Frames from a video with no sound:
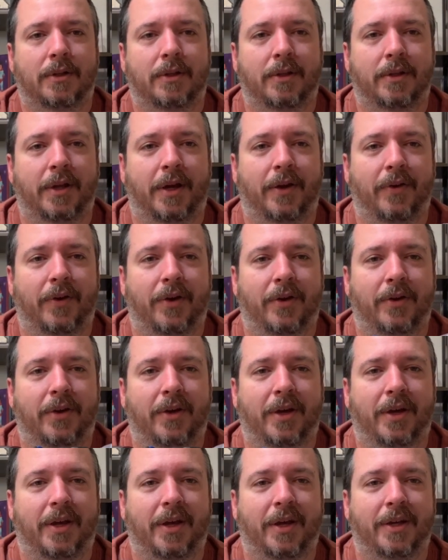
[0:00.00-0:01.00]
There we go. You
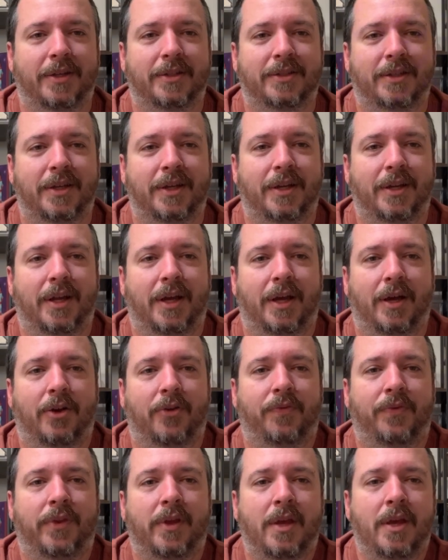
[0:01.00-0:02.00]
can kind of see it now.